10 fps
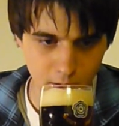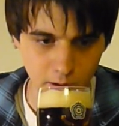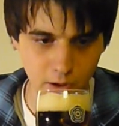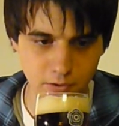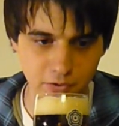
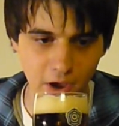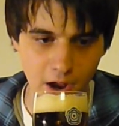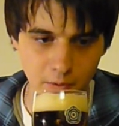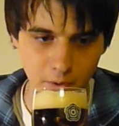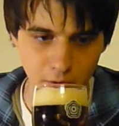loads of
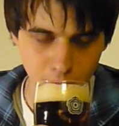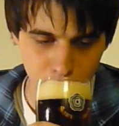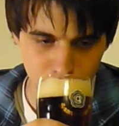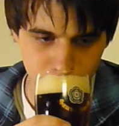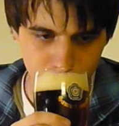caramel,
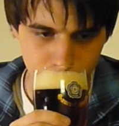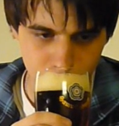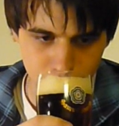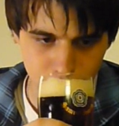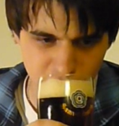
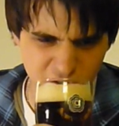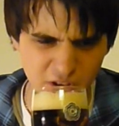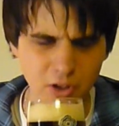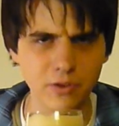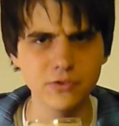
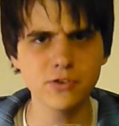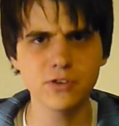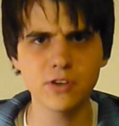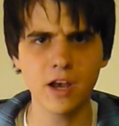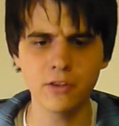still just
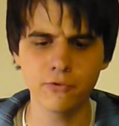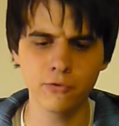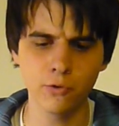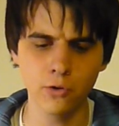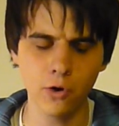a tad of
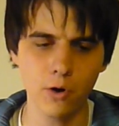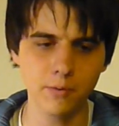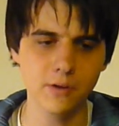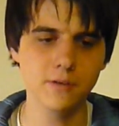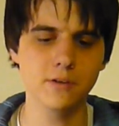floral
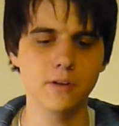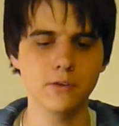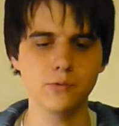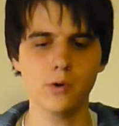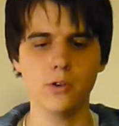hoppiness in it
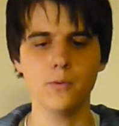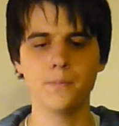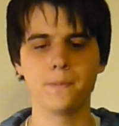as well.